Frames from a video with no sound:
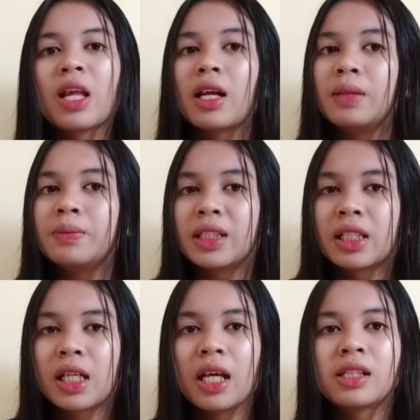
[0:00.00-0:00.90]
Number
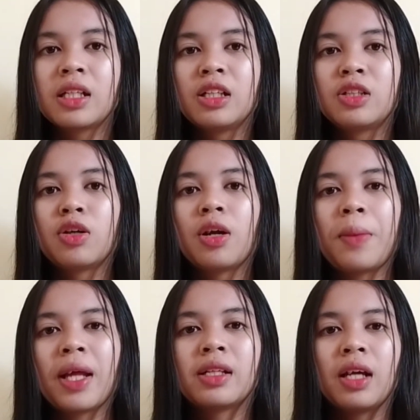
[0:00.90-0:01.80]
3.
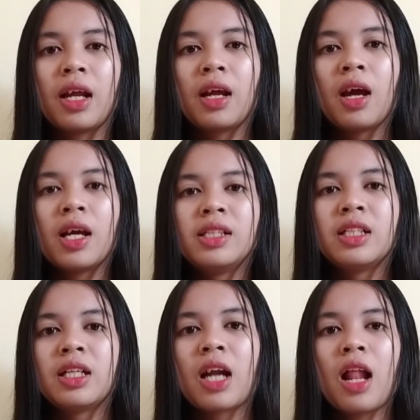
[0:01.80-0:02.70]
Trigonometry,
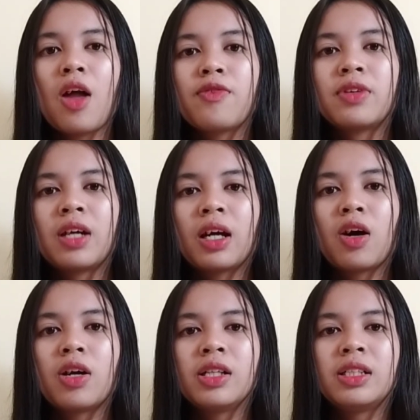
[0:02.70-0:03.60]
general of Greek
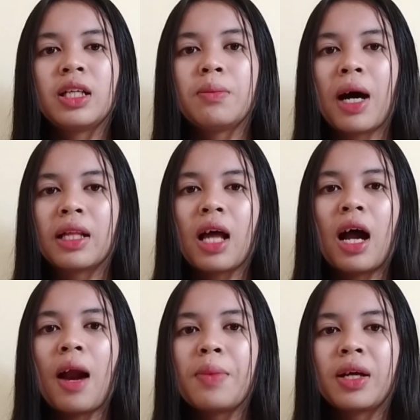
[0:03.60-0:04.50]
origin but
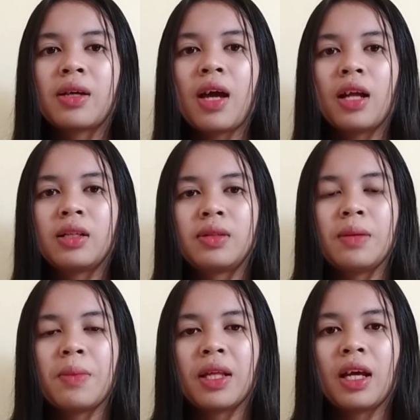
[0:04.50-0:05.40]
Arabic
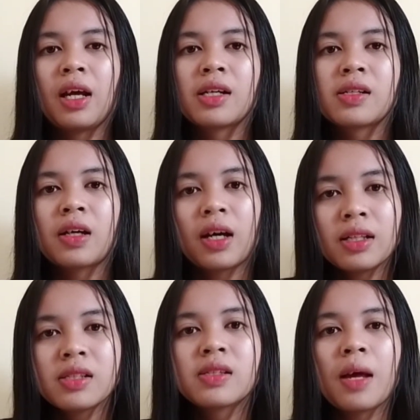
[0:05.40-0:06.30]

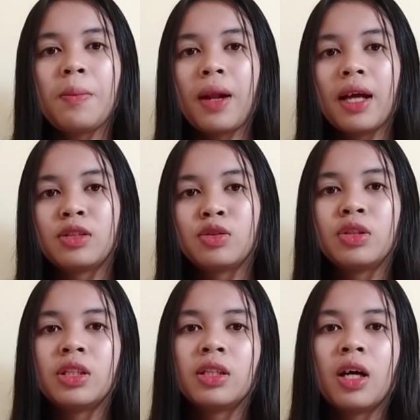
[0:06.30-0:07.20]
mathematicians applied to the